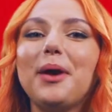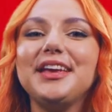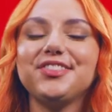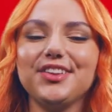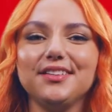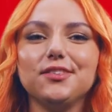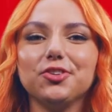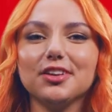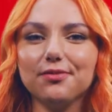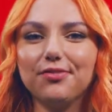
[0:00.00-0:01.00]
main things you
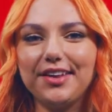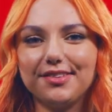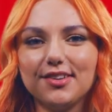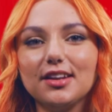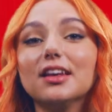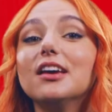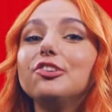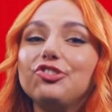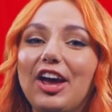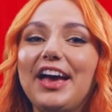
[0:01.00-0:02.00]
can invest
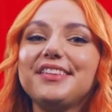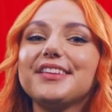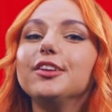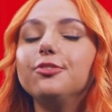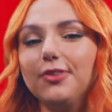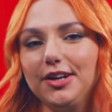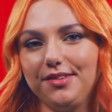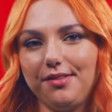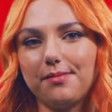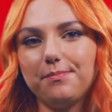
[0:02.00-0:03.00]
in, shares and
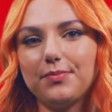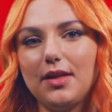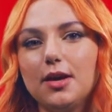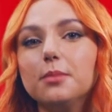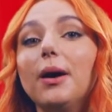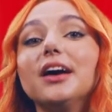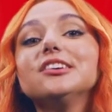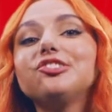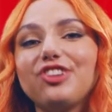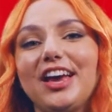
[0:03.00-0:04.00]
funds.
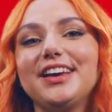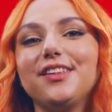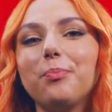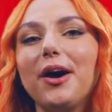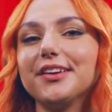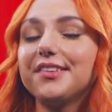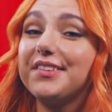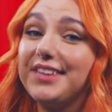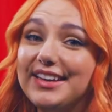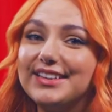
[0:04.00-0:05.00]
Buying a share is buying a
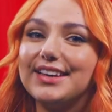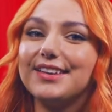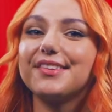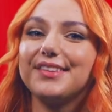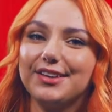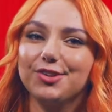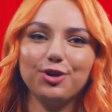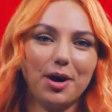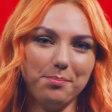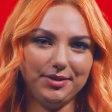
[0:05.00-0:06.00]
stake in a single
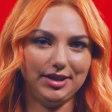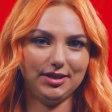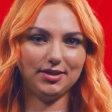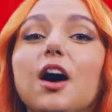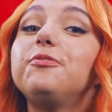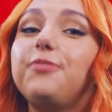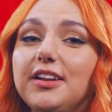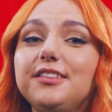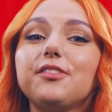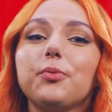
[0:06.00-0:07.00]
company. A
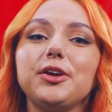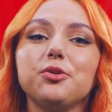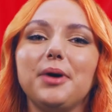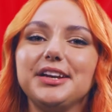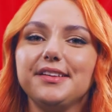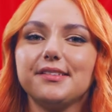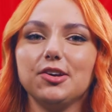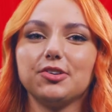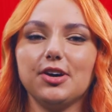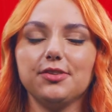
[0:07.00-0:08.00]
fund is where your money is
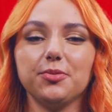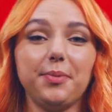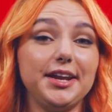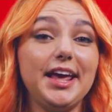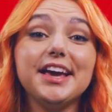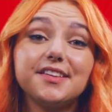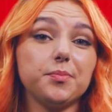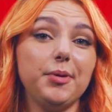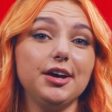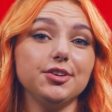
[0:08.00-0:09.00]
looked after by an
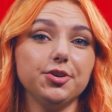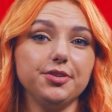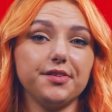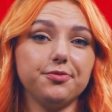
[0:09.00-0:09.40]
expert known as